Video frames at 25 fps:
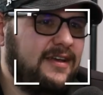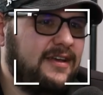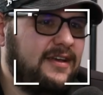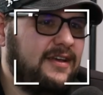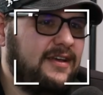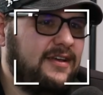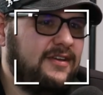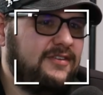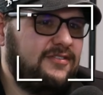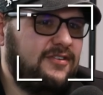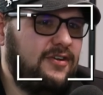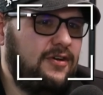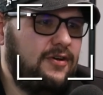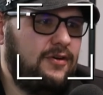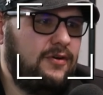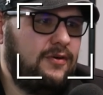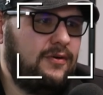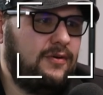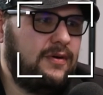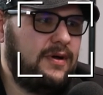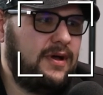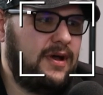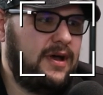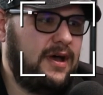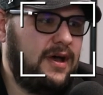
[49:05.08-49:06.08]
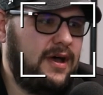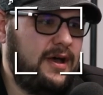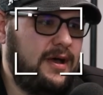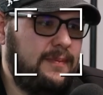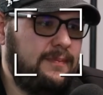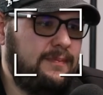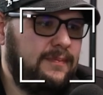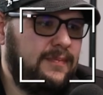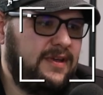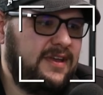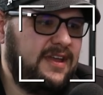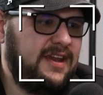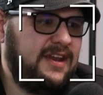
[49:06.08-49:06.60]
So, but
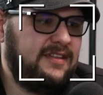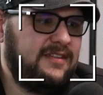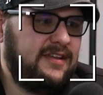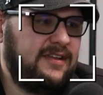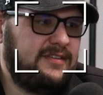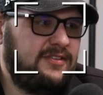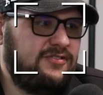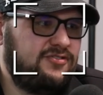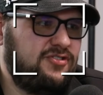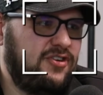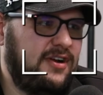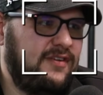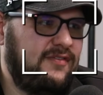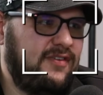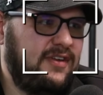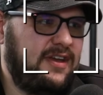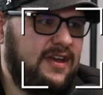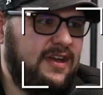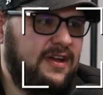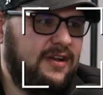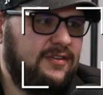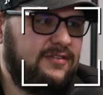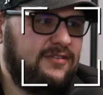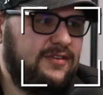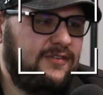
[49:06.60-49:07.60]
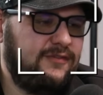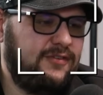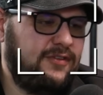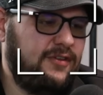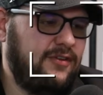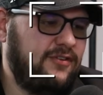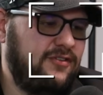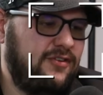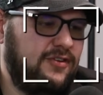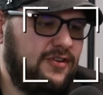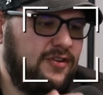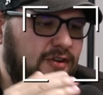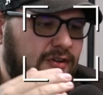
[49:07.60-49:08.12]
getting like the chart of accounts, and for those of you
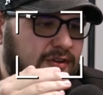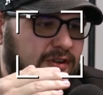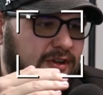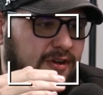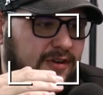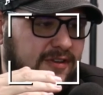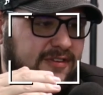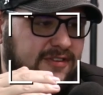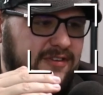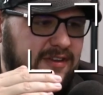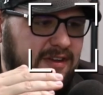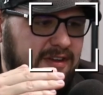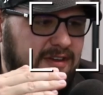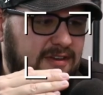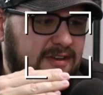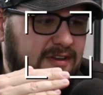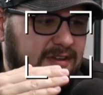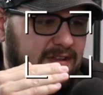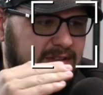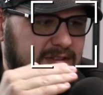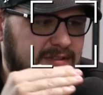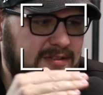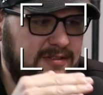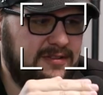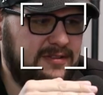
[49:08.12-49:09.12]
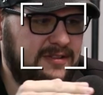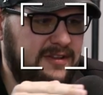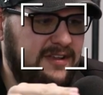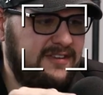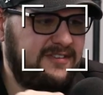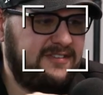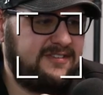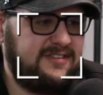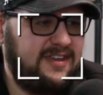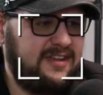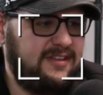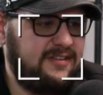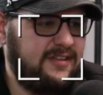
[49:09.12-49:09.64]
who don't know, it's like
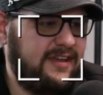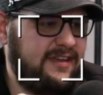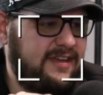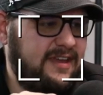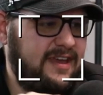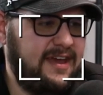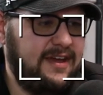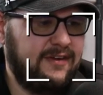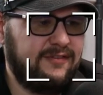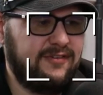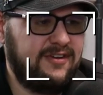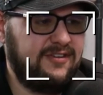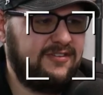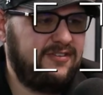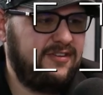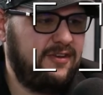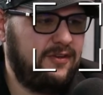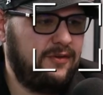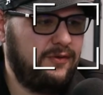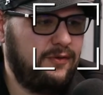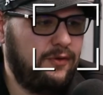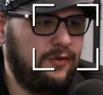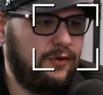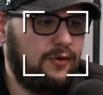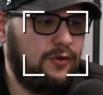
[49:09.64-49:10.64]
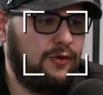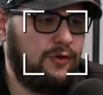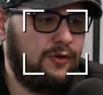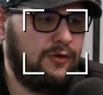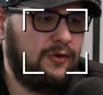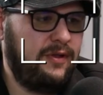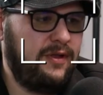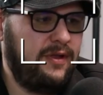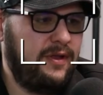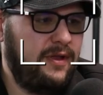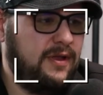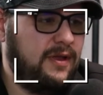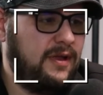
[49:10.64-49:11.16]
listing like every single
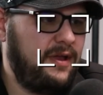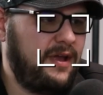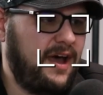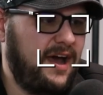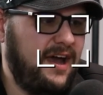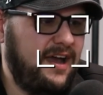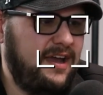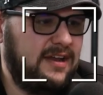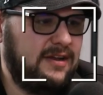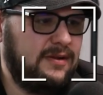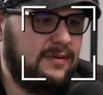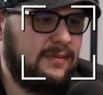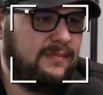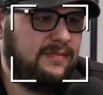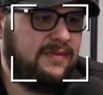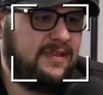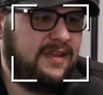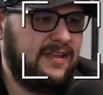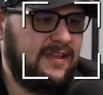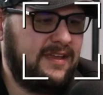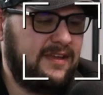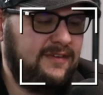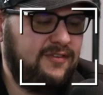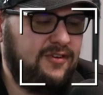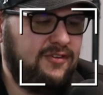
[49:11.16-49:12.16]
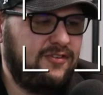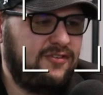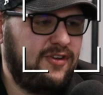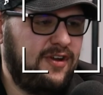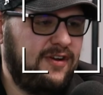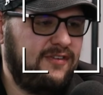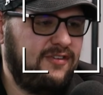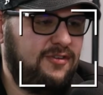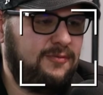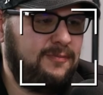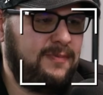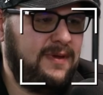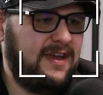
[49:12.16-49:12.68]
item. Like, if you're
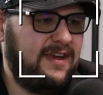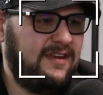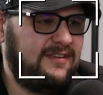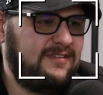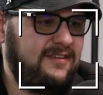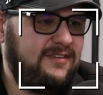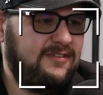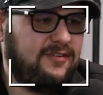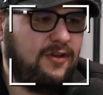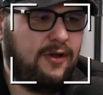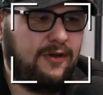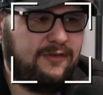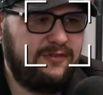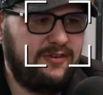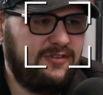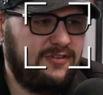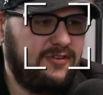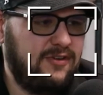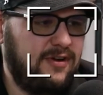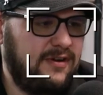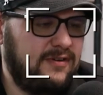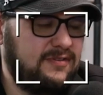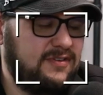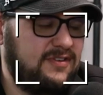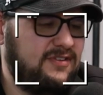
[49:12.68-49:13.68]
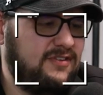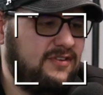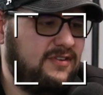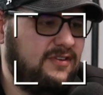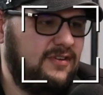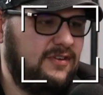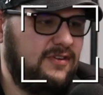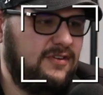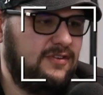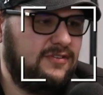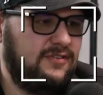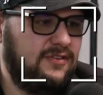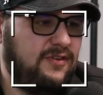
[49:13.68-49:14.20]
service-based, it's all of your
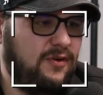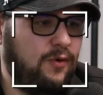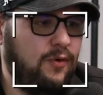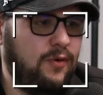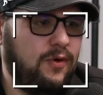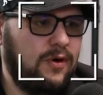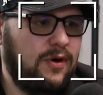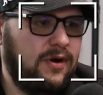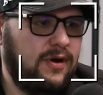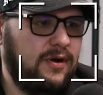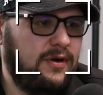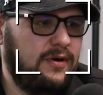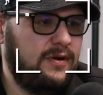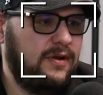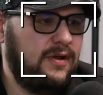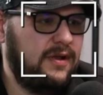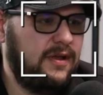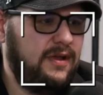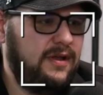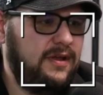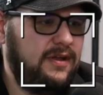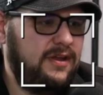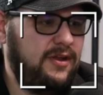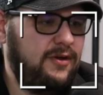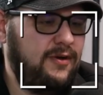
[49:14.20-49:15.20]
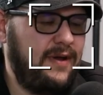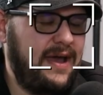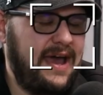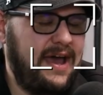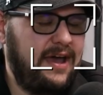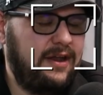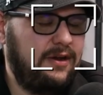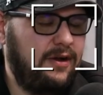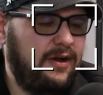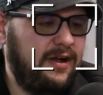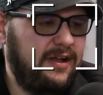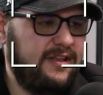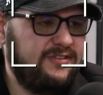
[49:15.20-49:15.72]
services, or, you know,
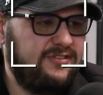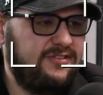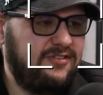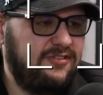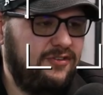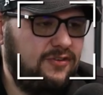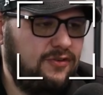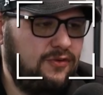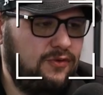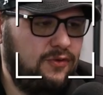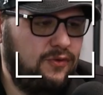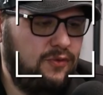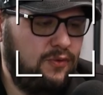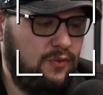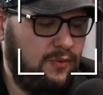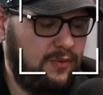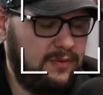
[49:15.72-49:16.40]
add-ons to